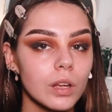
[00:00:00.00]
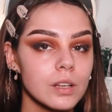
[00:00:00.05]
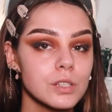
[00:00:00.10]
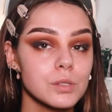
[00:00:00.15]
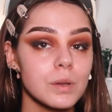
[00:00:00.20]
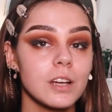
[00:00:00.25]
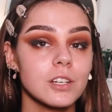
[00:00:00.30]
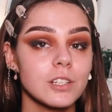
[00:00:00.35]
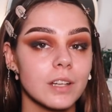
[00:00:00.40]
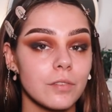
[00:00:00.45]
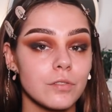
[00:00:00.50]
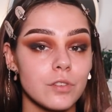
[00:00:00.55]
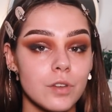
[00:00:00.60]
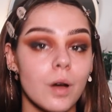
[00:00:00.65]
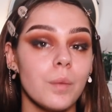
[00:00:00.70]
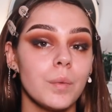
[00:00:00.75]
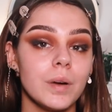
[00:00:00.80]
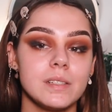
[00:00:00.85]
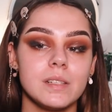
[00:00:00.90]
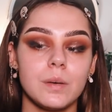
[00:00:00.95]
So I actually have
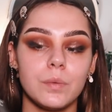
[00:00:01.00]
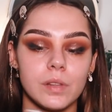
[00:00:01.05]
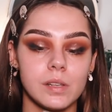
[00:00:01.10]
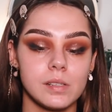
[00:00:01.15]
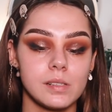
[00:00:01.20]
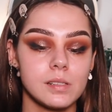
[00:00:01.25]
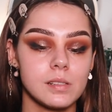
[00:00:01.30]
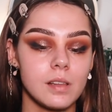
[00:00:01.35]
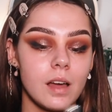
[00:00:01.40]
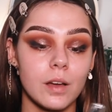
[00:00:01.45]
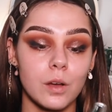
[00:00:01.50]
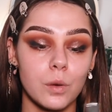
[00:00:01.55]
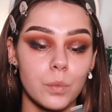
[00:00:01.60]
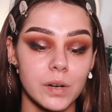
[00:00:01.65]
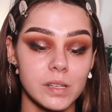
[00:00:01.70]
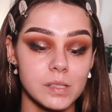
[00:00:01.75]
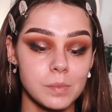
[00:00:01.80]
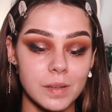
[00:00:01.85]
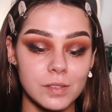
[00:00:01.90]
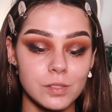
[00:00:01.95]
no idea what this is like or
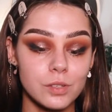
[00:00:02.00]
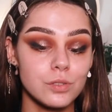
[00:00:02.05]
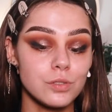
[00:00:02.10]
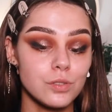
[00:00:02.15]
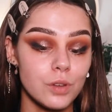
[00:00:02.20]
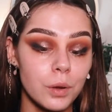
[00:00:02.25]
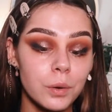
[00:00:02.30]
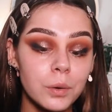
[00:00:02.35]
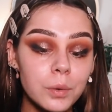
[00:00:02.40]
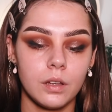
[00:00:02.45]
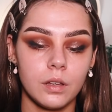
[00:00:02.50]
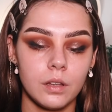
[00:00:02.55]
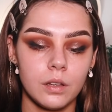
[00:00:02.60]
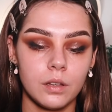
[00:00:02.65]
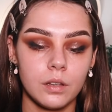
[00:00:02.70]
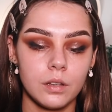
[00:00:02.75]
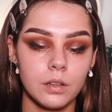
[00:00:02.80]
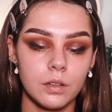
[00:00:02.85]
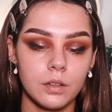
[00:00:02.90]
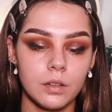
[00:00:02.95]
what it's meant to do.
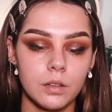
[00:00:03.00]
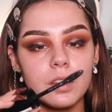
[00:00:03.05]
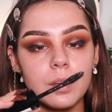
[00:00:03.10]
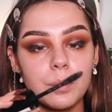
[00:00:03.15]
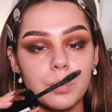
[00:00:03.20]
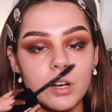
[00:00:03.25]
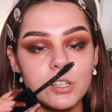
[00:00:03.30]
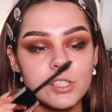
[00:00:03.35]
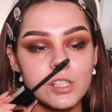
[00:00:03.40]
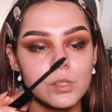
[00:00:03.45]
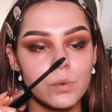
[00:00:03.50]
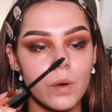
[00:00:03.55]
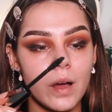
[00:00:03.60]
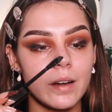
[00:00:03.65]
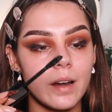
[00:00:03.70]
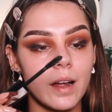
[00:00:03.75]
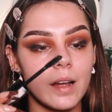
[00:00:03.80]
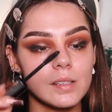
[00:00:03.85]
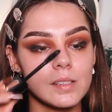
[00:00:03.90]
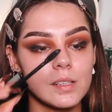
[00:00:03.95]
The brush is
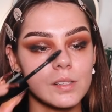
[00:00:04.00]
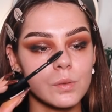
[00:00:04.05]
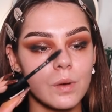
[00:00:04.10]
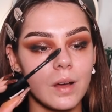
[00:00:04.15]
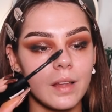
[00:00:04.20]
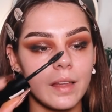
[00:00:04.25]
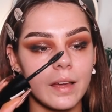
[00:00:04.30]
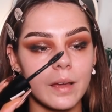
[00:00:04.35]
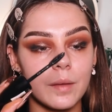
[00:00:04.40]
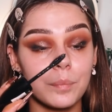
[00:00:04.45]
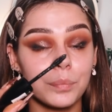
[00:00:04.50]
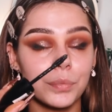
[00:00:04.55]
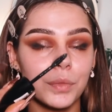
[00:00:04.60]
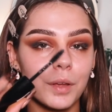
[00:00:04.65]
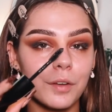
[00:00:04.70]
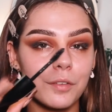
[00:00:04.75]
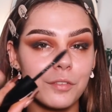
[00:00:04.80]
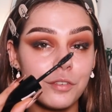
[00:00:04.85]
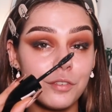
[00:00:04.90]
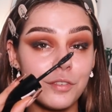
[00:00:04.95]
quite nice. It's quite like
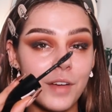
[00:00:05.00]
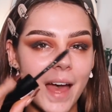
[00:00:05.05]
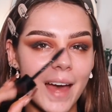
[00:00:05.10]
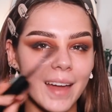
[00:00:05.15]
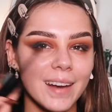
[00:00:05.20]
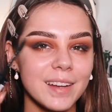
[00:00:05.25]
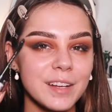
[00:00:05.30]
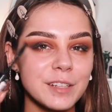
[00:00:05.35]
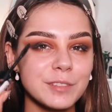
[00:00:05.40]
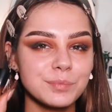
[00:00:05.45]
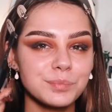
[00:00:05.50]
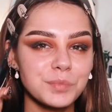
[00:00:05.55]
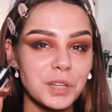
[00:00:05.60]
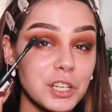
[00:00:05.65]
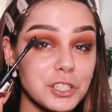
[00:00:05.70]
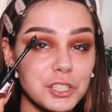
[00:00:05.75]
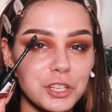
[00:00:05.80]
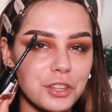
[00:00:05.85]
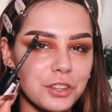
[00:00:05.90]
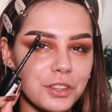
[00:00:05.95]
fed.
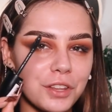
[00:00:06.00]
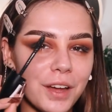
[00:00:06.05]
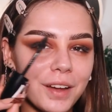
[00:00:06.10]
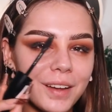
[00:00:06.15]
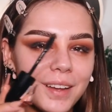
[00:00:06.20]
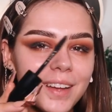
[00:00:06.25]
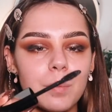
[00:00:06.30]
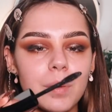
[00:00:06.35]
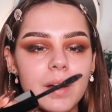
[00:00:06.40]
She's thick.